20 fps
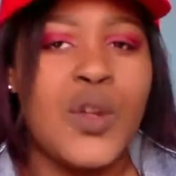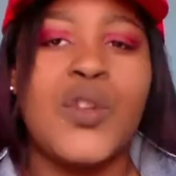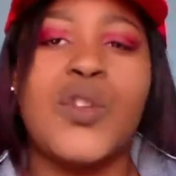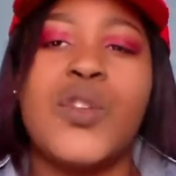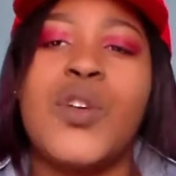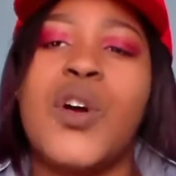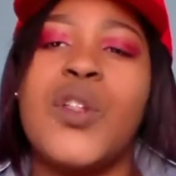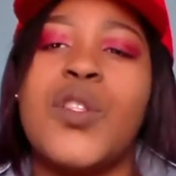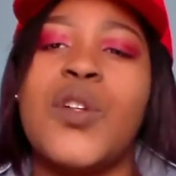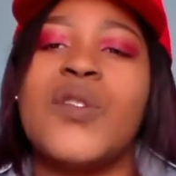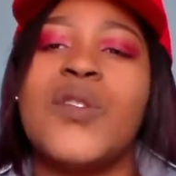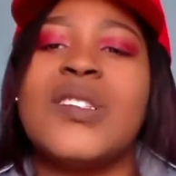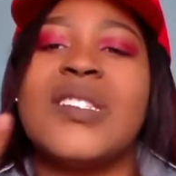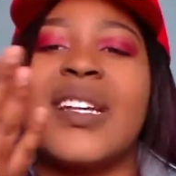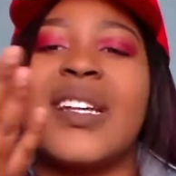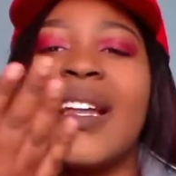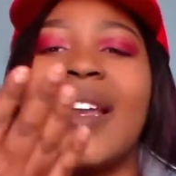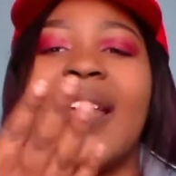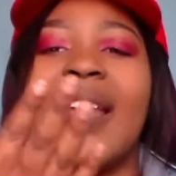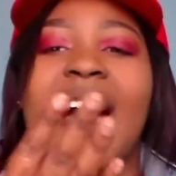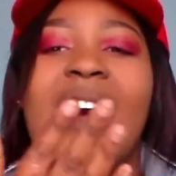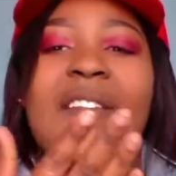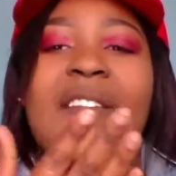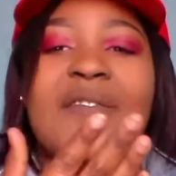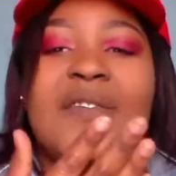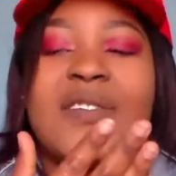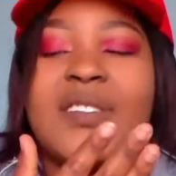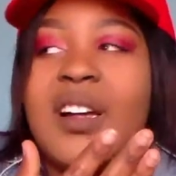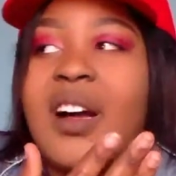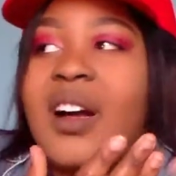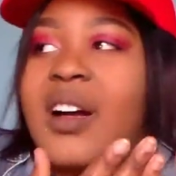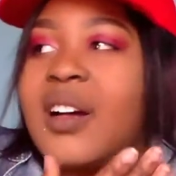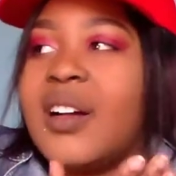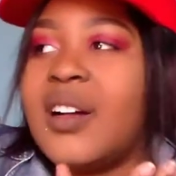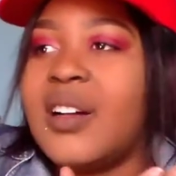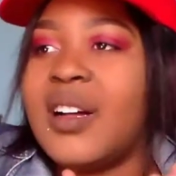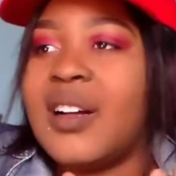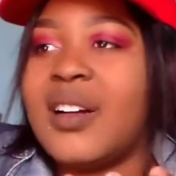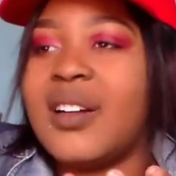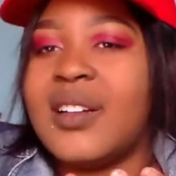you know, those gloves. I
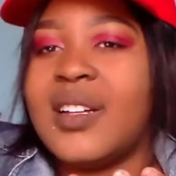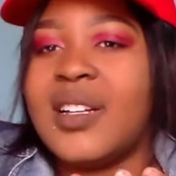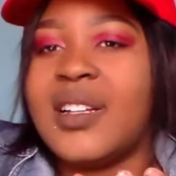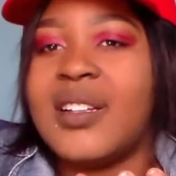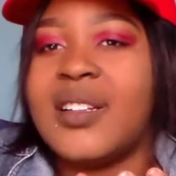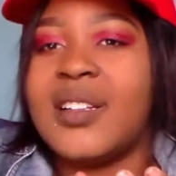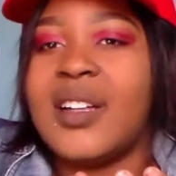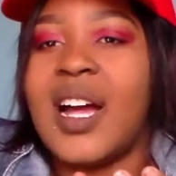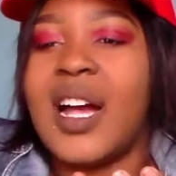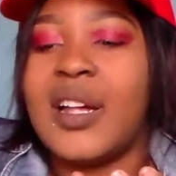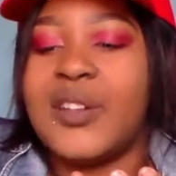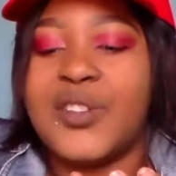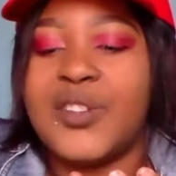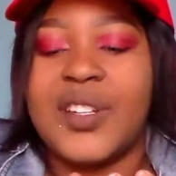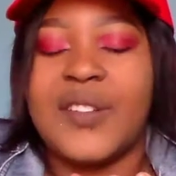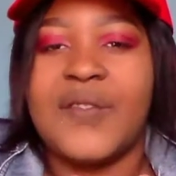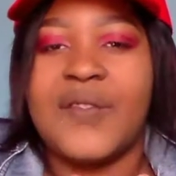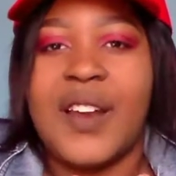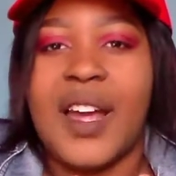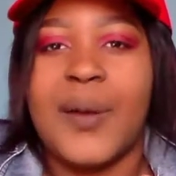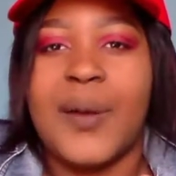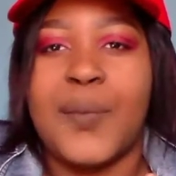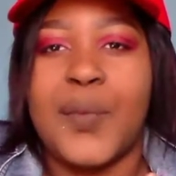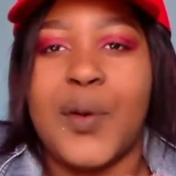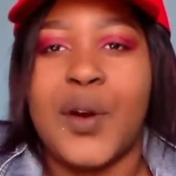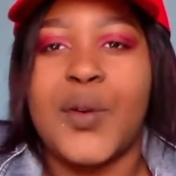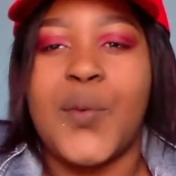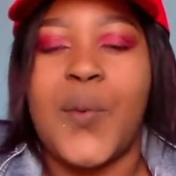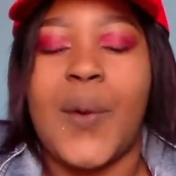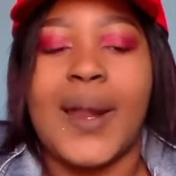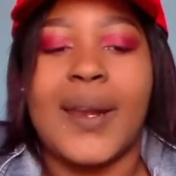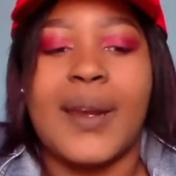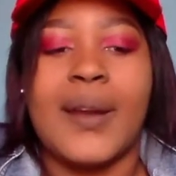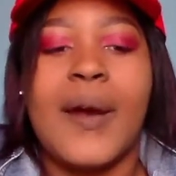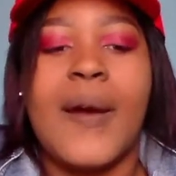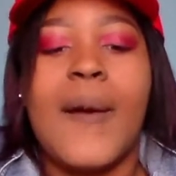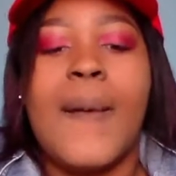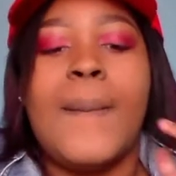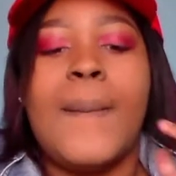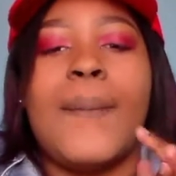should have like brought one,
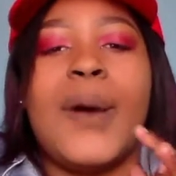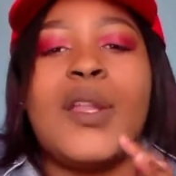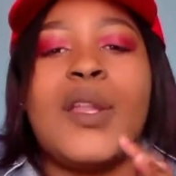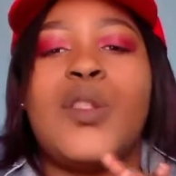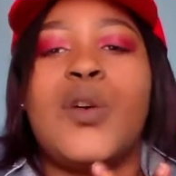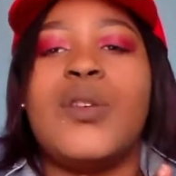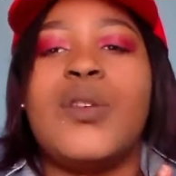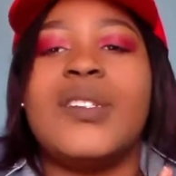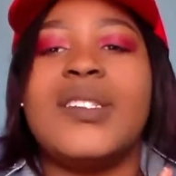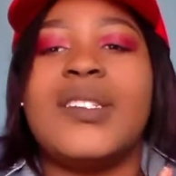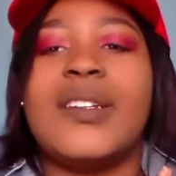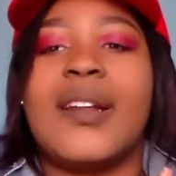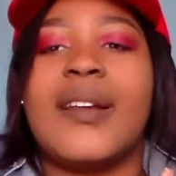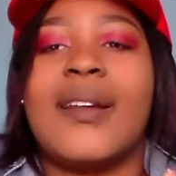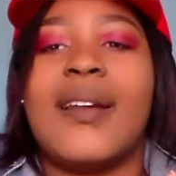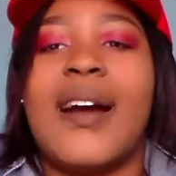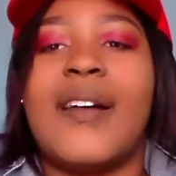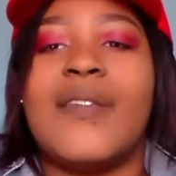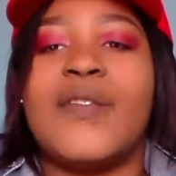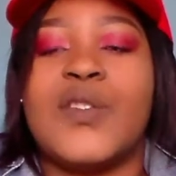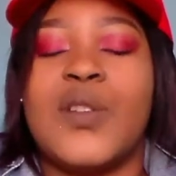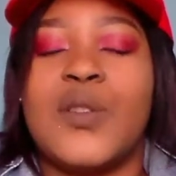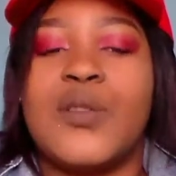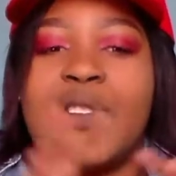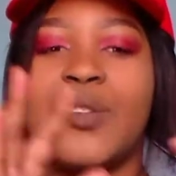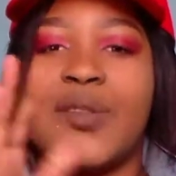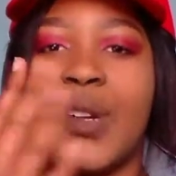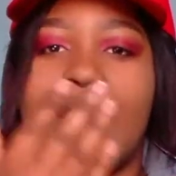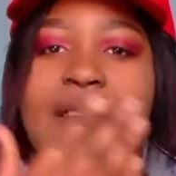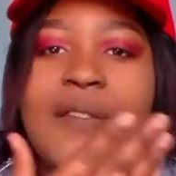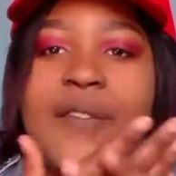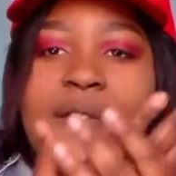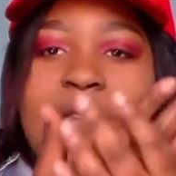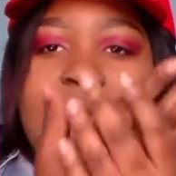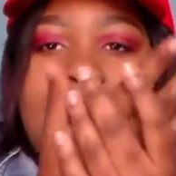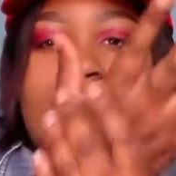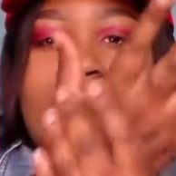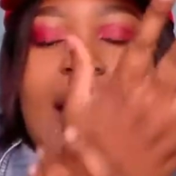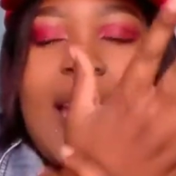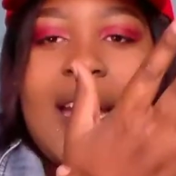but those gloves, those rough
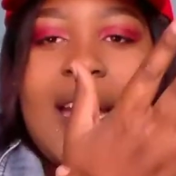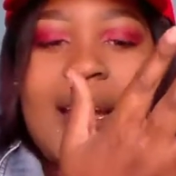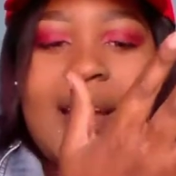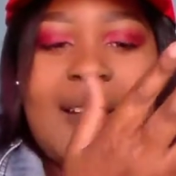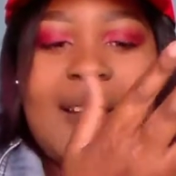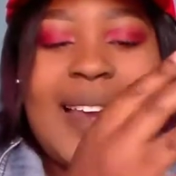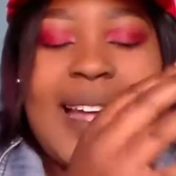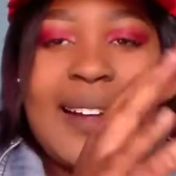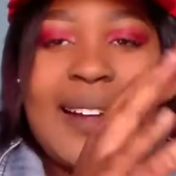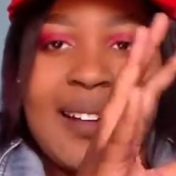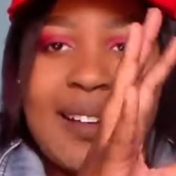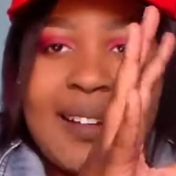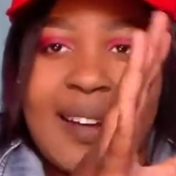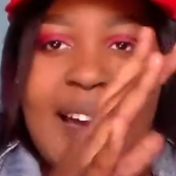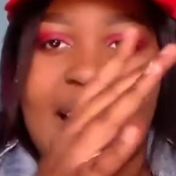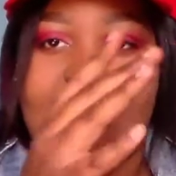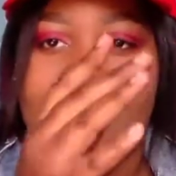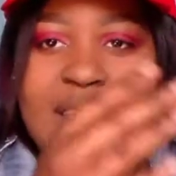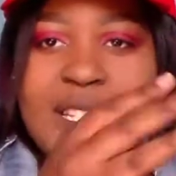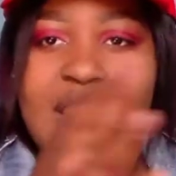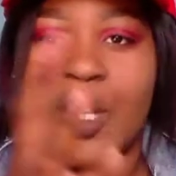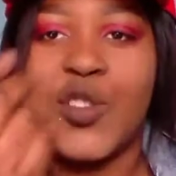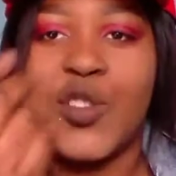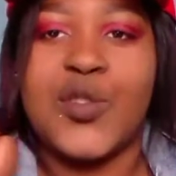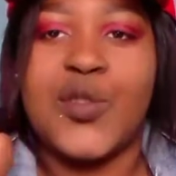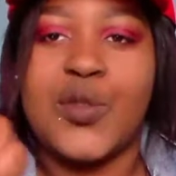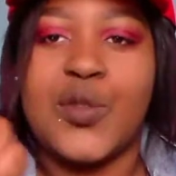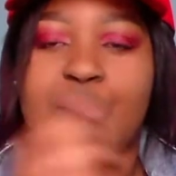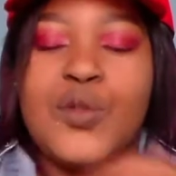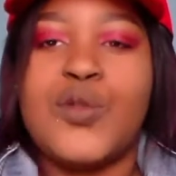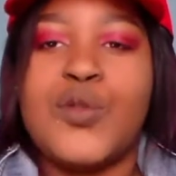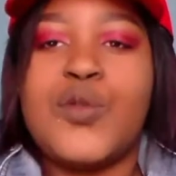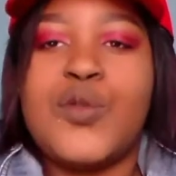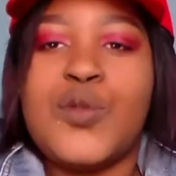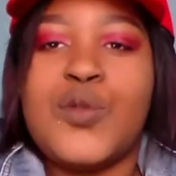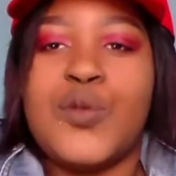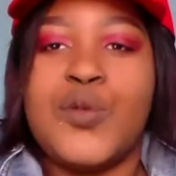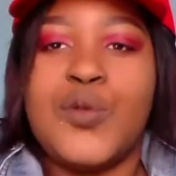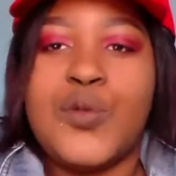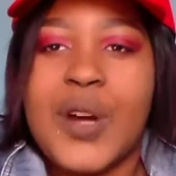like gloves that you use
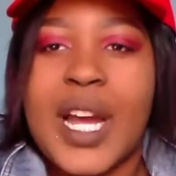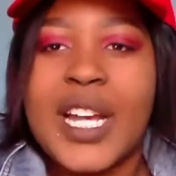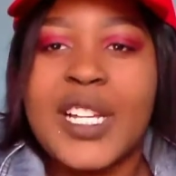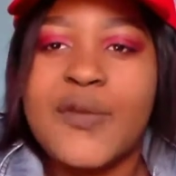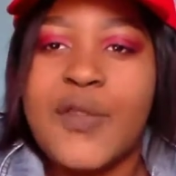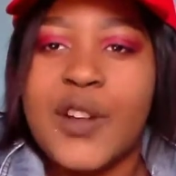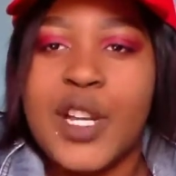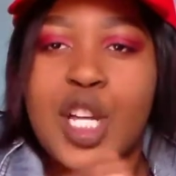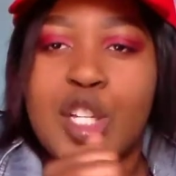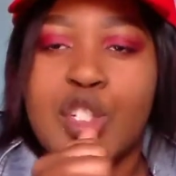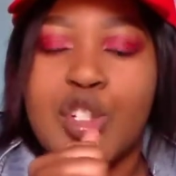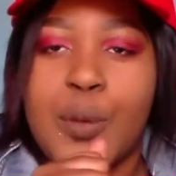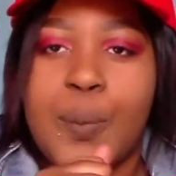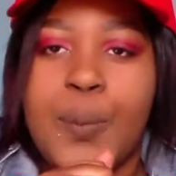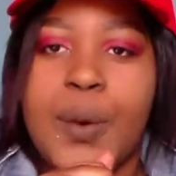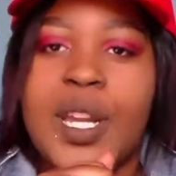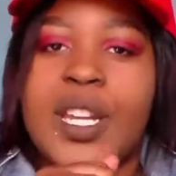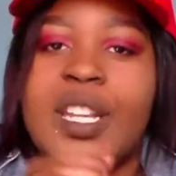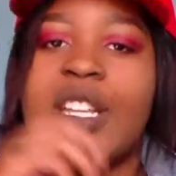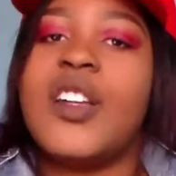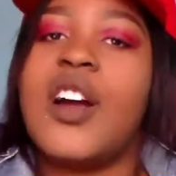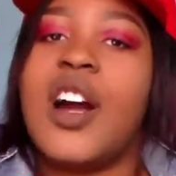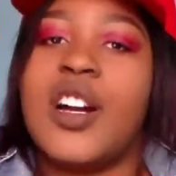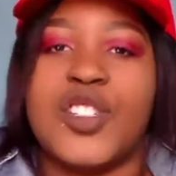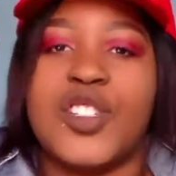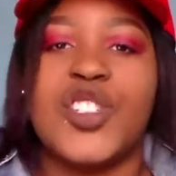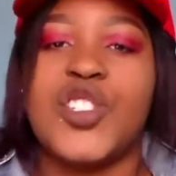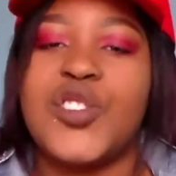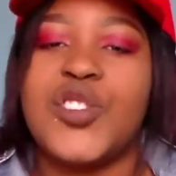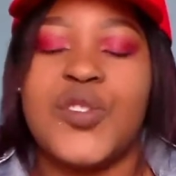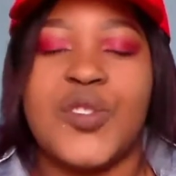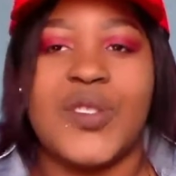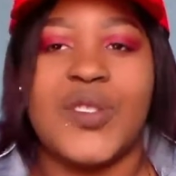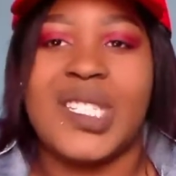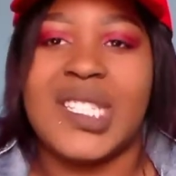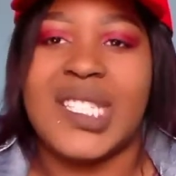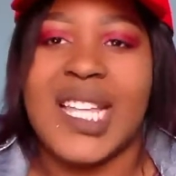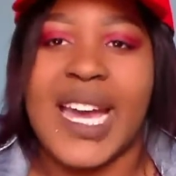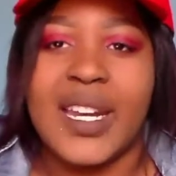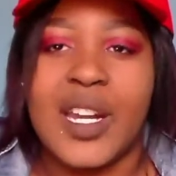to exfoliate your body, yeah, just
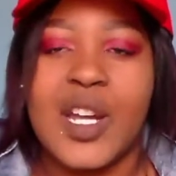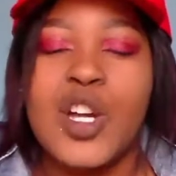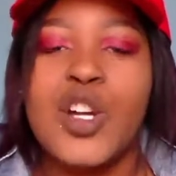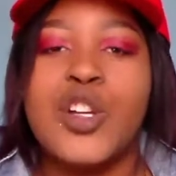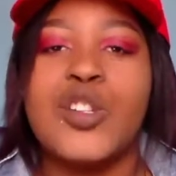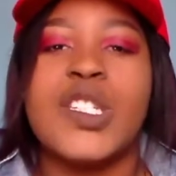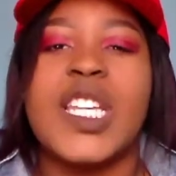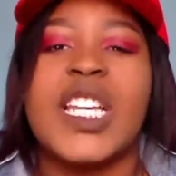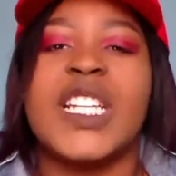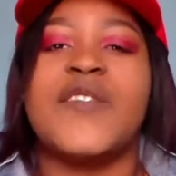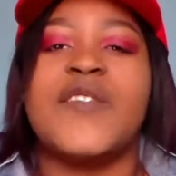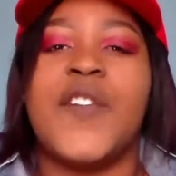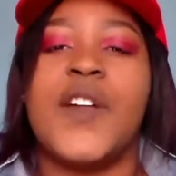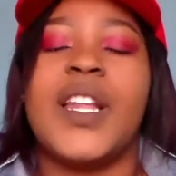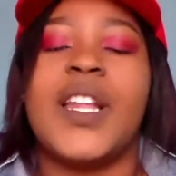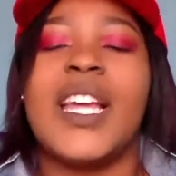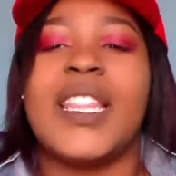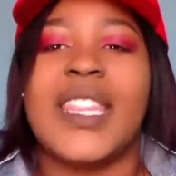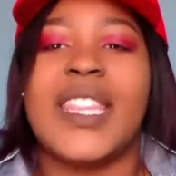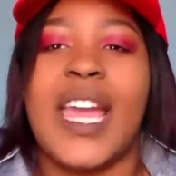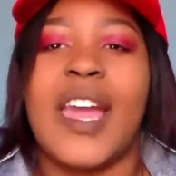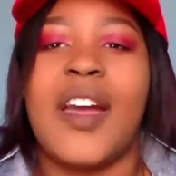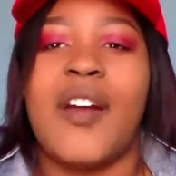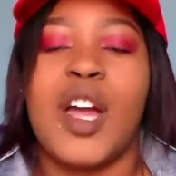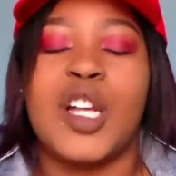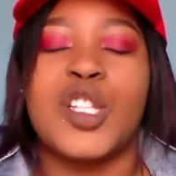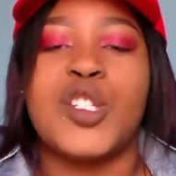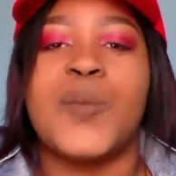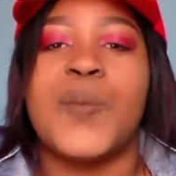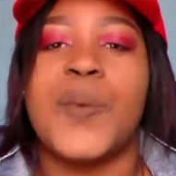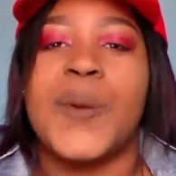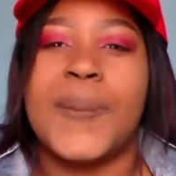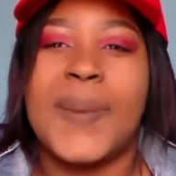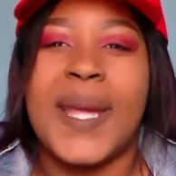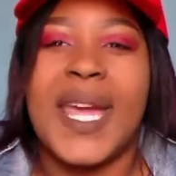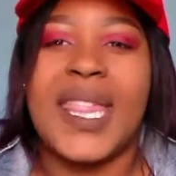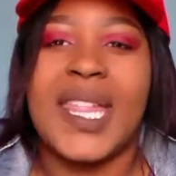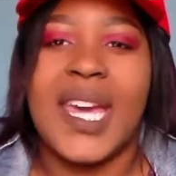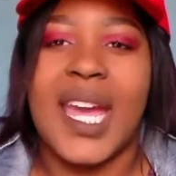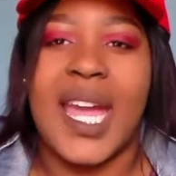use that to exfoliate the area, to
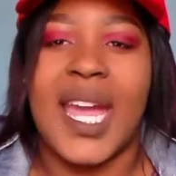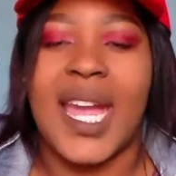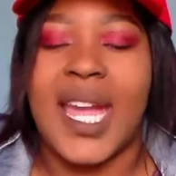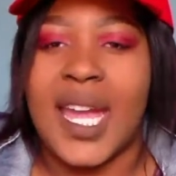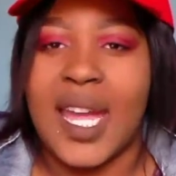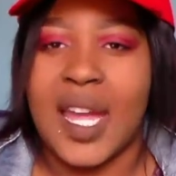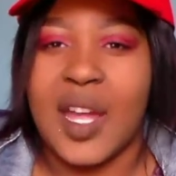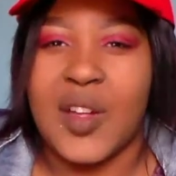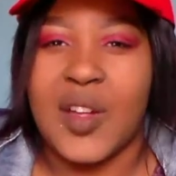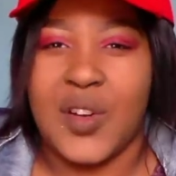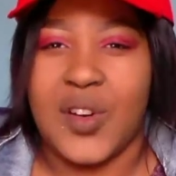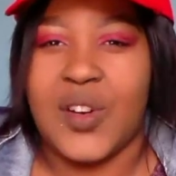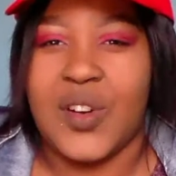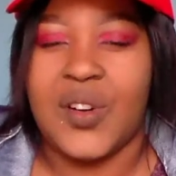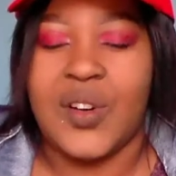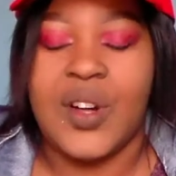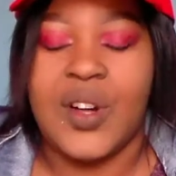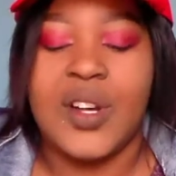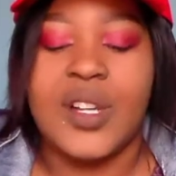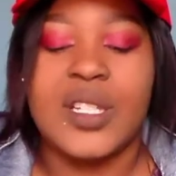prepare the hair, you know,